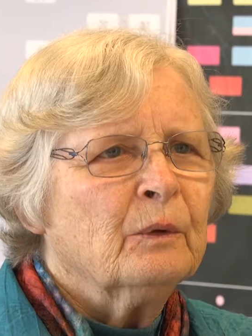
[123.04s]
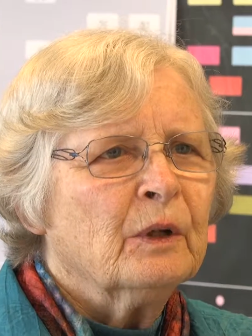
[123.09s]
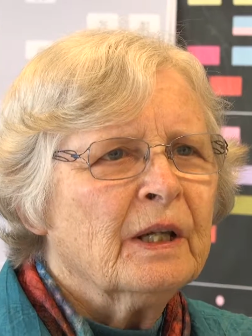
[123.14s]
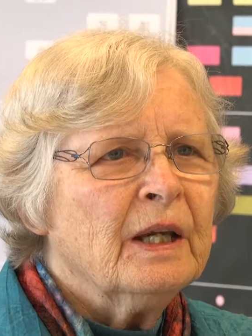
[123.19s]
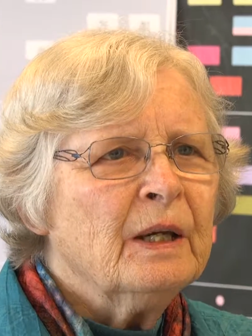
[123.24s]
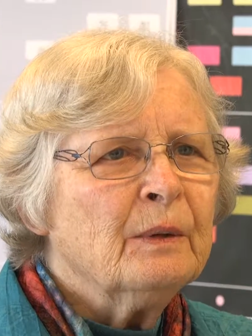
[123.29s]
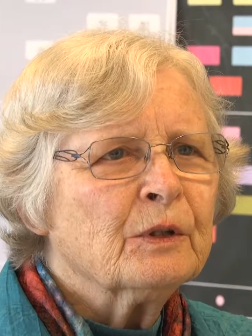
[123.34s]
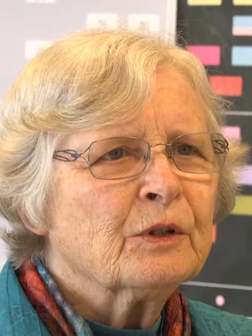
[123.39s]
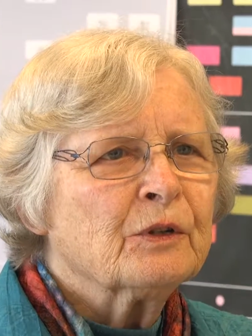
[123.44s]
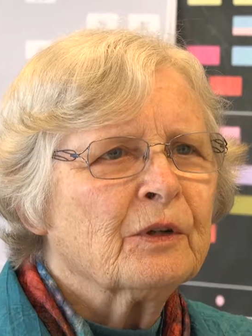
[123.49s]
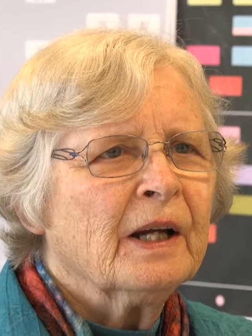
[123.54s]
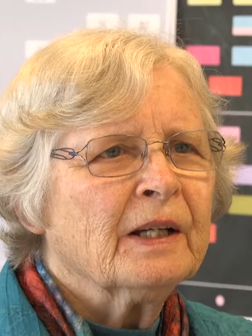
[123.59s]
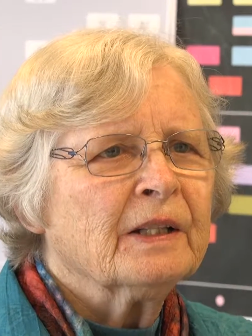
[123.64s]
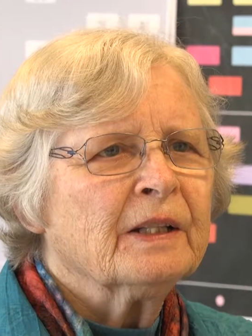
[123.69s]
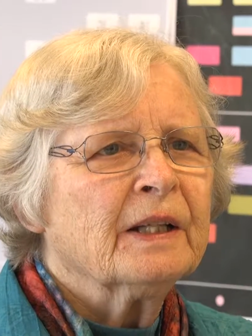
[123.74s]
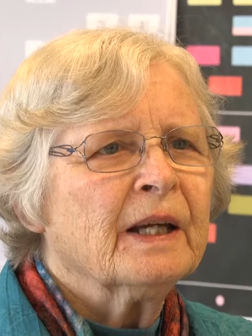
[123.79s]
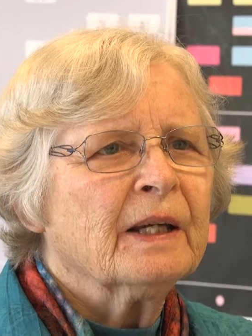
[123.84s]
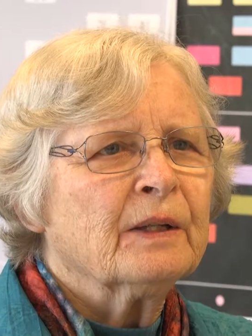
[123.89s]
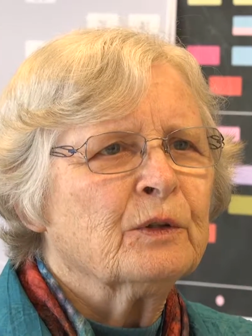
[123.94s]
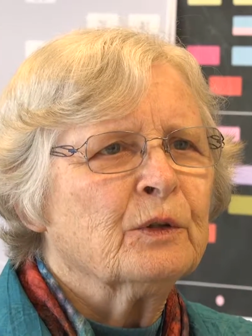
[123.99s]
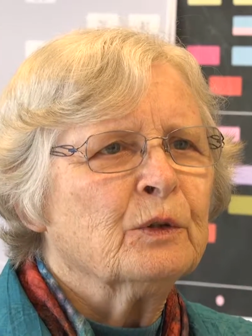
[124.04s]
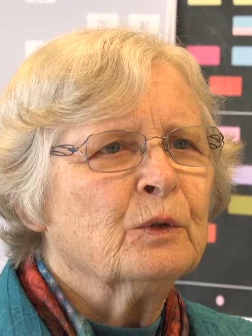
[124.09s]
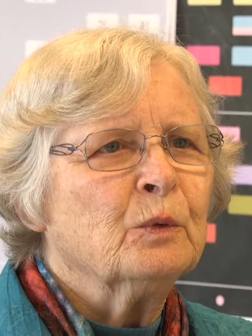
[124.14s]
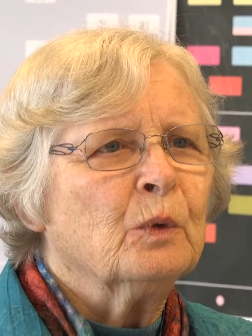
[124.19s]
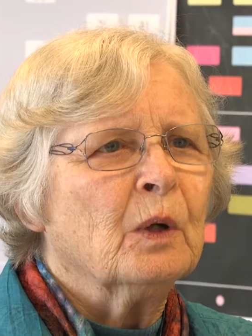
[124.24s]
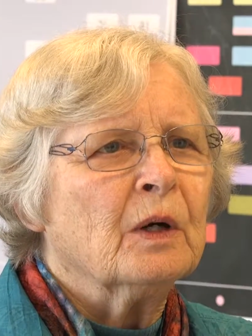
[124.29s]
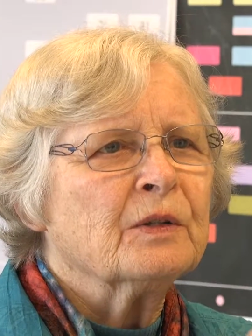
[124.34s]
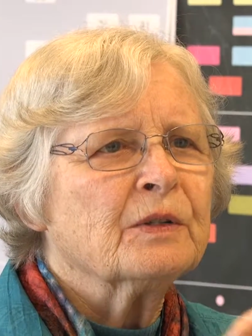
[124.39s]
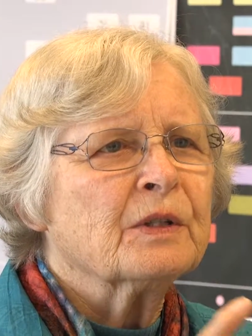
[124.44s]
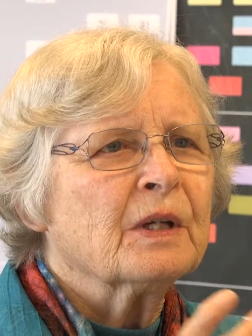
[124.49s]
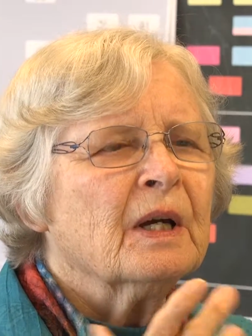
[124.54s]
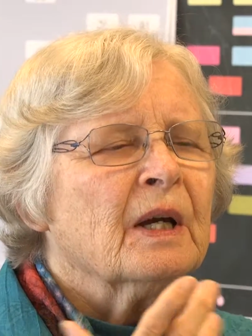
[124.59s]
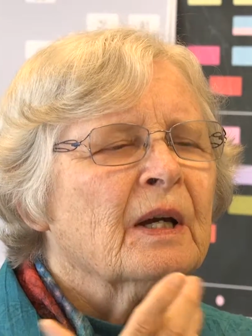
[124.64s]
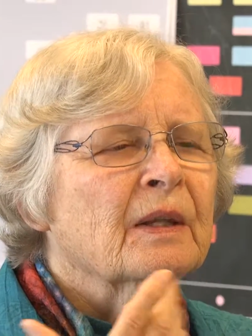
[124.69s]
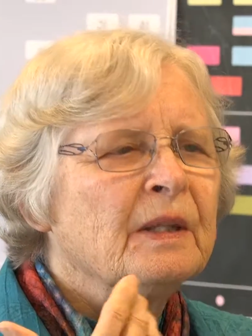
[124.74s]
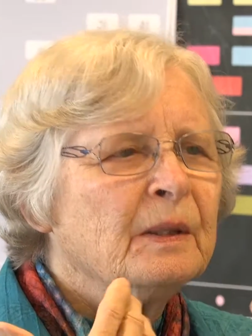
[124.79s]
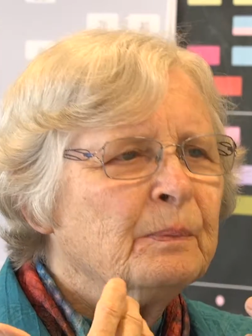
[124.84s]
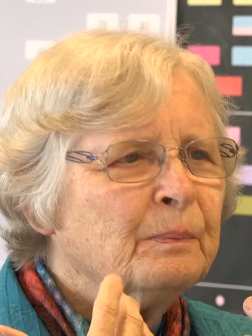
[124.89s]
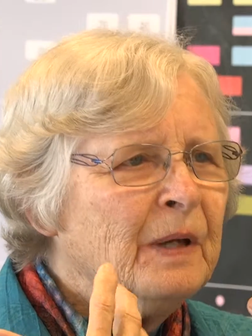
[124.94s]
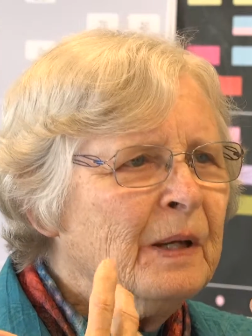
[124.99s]
What he was trying to get to was
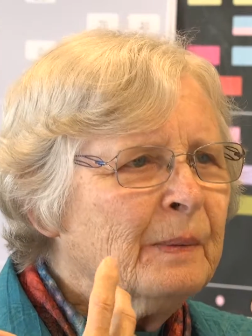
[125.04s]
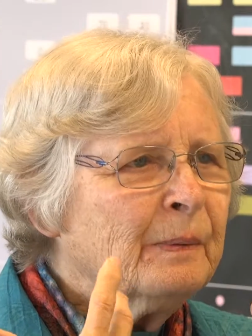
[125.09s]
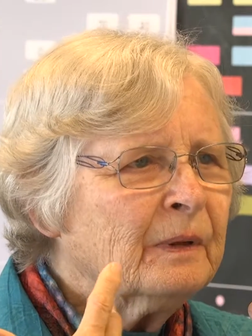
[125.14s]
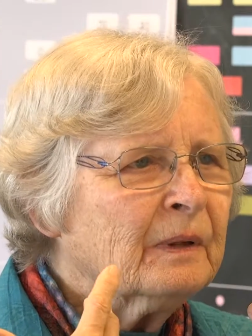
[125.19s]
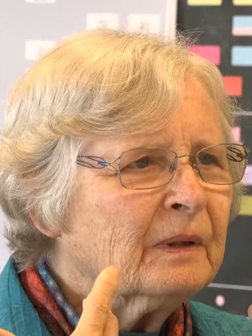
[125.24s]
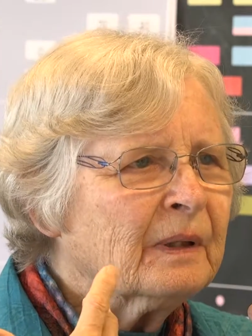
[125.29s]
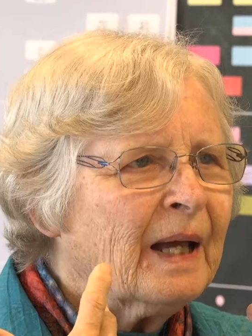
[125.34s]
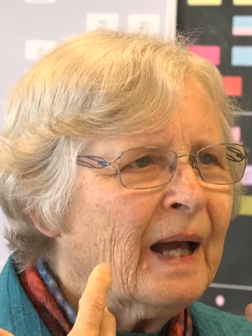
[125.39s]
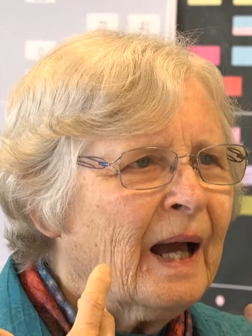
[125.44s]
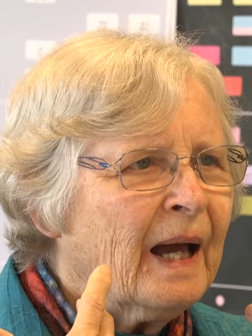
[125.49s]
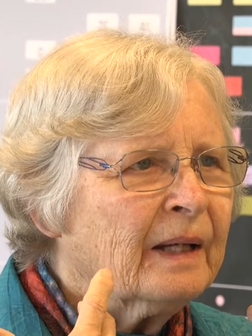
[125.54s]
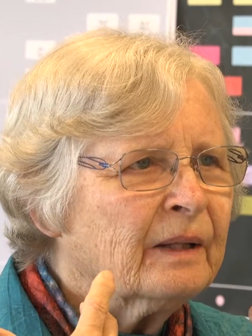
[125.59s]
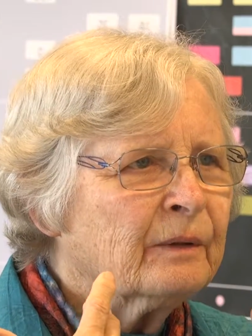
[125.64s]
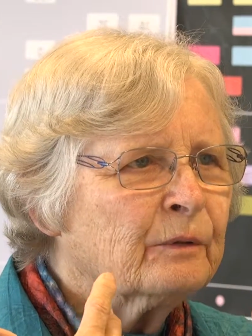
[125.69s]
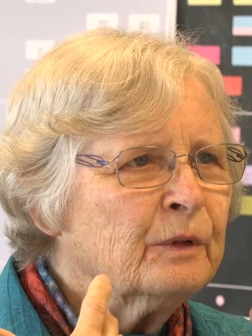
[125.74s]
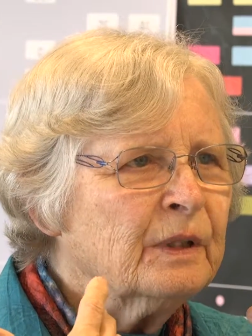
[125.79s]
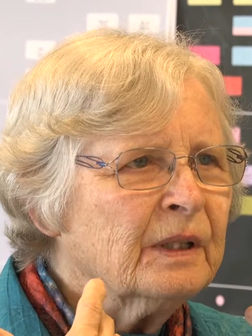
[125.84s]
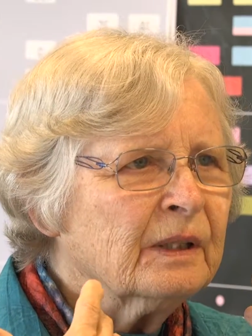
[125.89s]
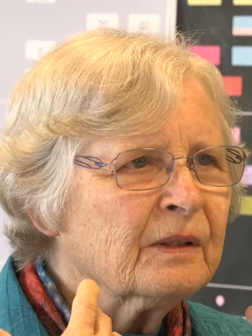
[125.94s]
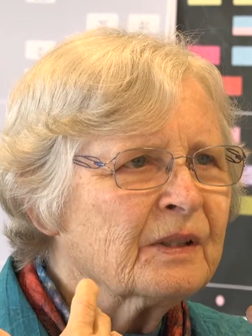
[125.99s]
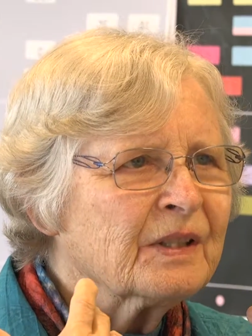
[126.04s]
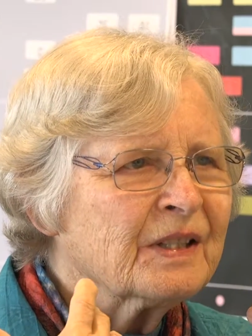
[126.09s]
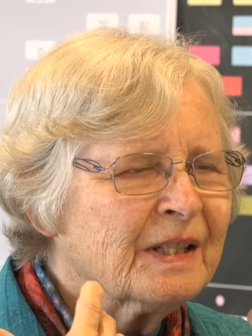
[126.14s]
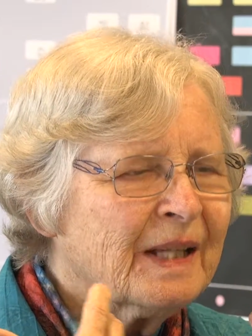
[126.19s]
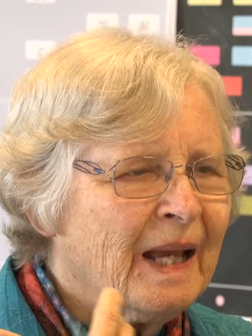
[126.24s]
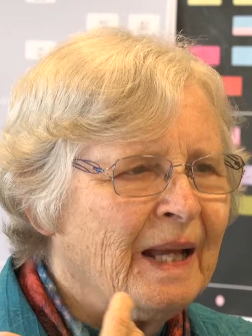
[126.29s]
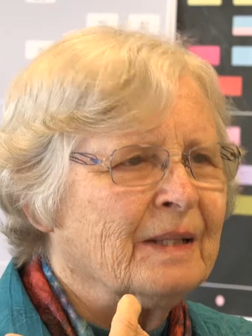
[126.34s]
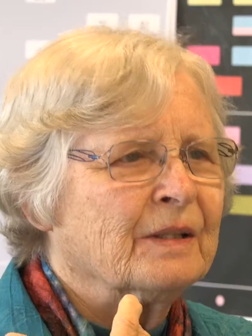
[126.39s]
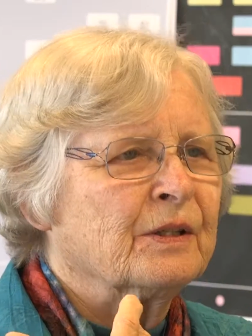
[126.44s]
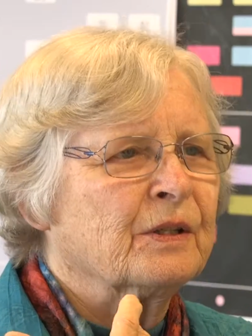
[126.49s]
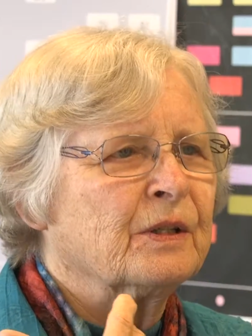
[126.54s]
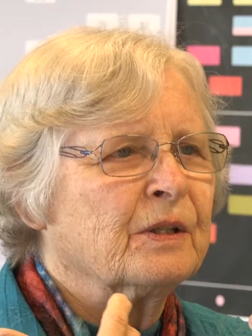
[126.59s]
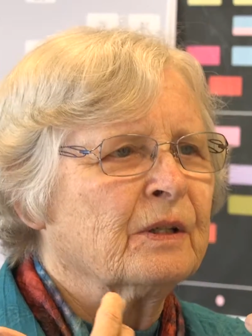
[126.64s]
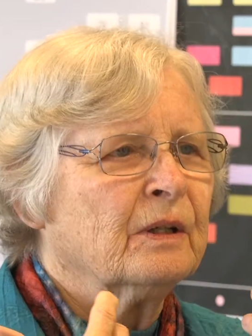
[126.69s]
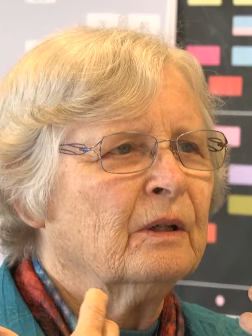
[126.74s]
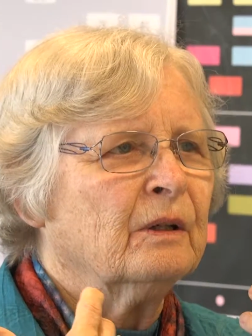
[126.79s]
that people had a real sense